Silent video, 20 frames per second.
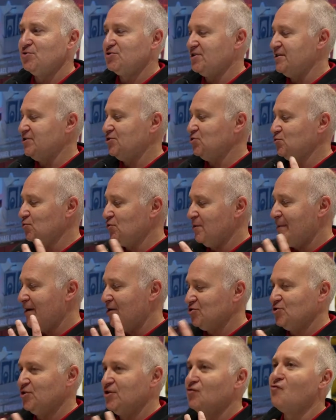So this is all
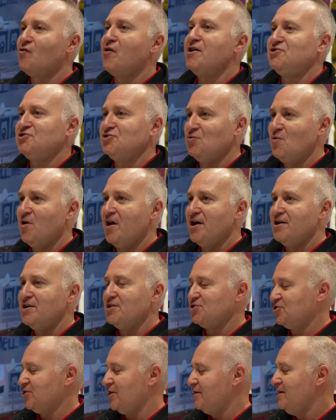about trying to raise
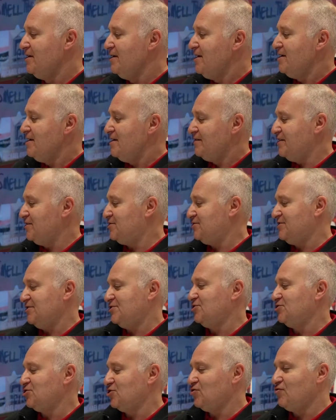awareness. So
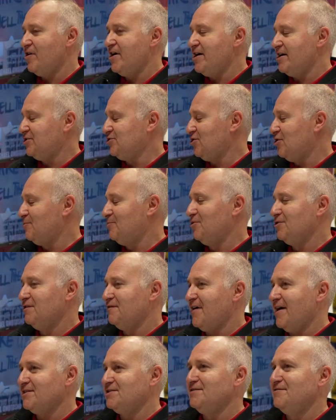this is a great example of
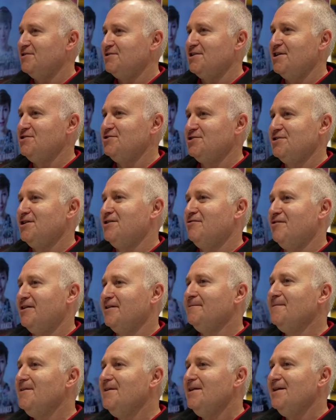activist engineering.